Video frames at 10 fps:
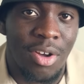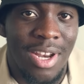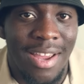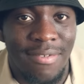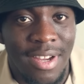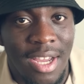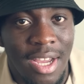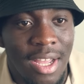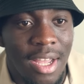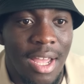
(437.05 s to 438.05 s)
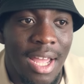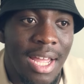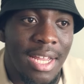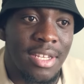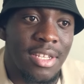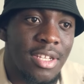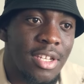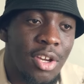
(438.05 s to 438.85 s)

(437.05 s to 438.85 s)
on Africa and